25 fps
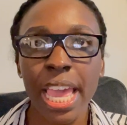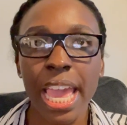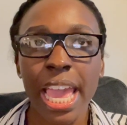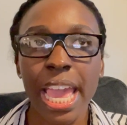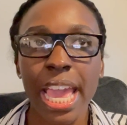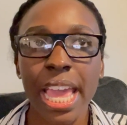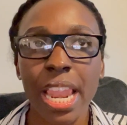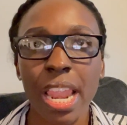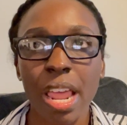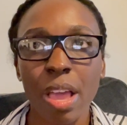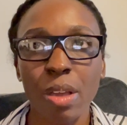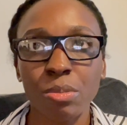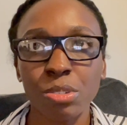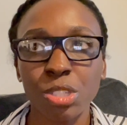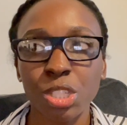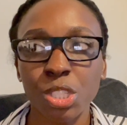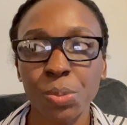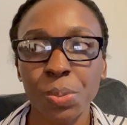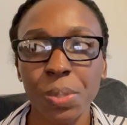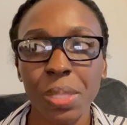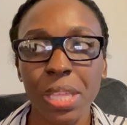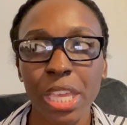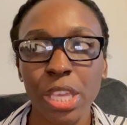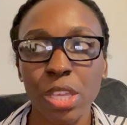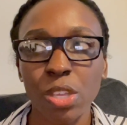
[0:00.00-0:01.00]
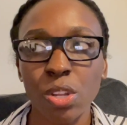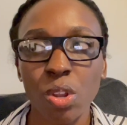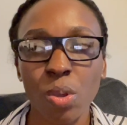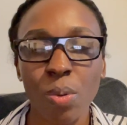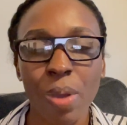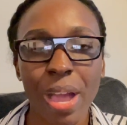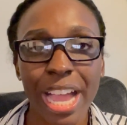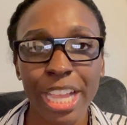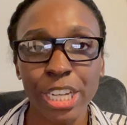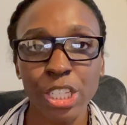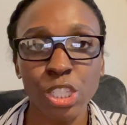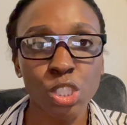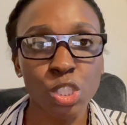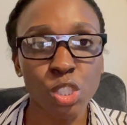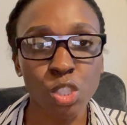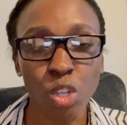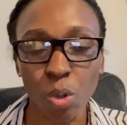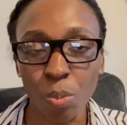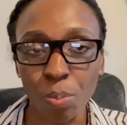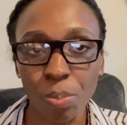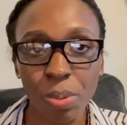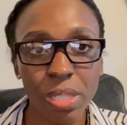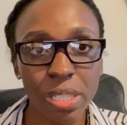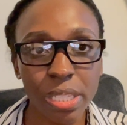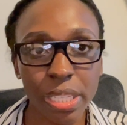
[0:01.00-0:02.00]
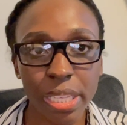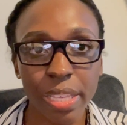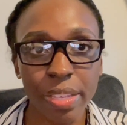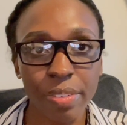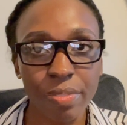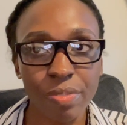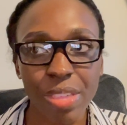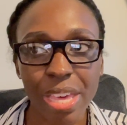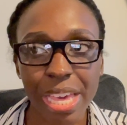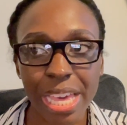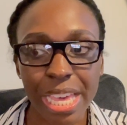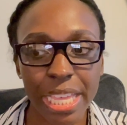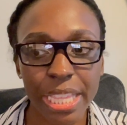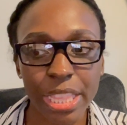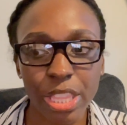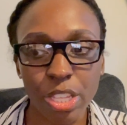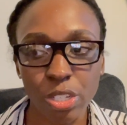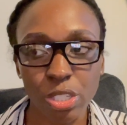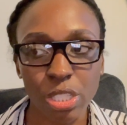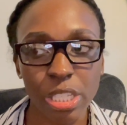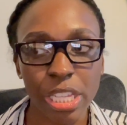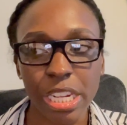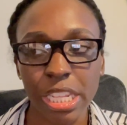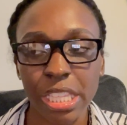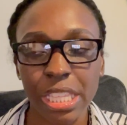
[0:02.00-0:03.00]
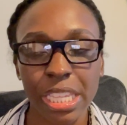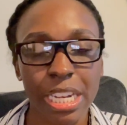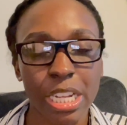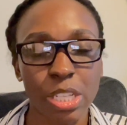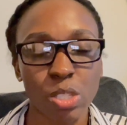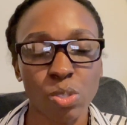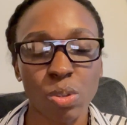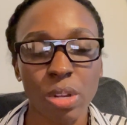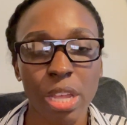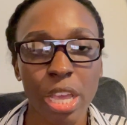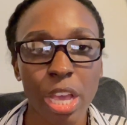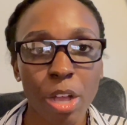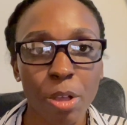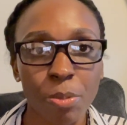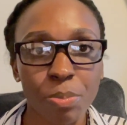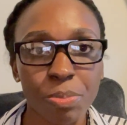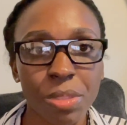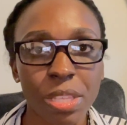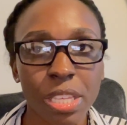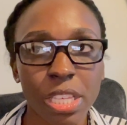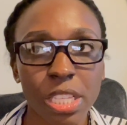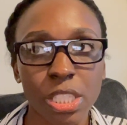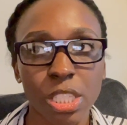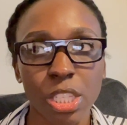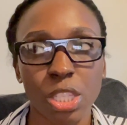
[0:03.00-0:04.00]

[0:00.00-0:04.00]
and I would just be like, you know what, I just don't believe that there's anything that's going to help this.